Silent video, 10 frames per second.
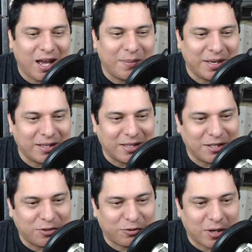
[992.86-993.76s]
It
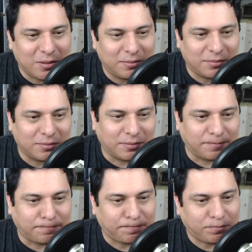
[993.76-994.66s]
is
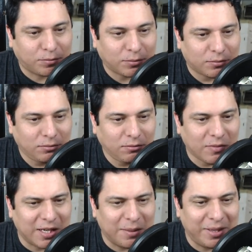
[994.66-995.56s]
from
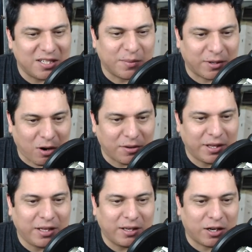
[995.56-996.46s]
Melissa
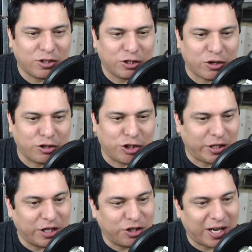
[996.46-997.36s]
McCarthy. It also stars
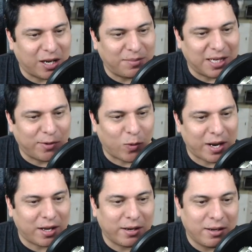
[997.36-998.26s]
Jillian Jacob, Debbie
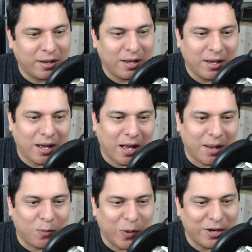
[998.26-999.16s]
Ryan.
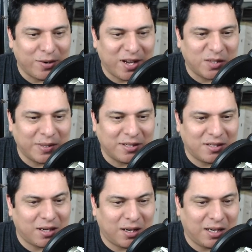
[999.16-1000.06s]
When her husband
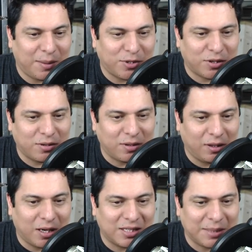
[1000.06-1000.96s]
suddenly dumps her,
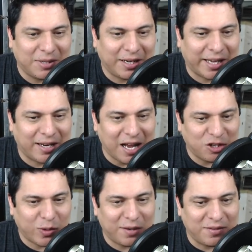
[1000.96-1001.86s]
longtime dedicated
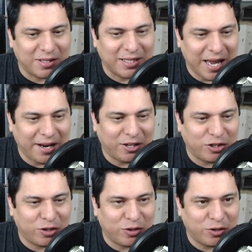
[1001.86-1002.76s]
housewife, Deanna,
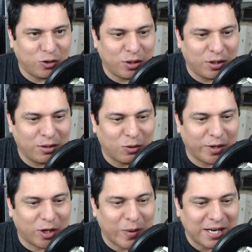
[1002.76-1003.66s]
turns
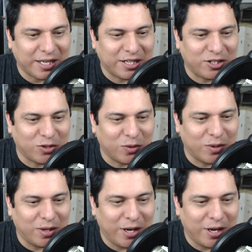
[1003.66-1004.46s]
regret into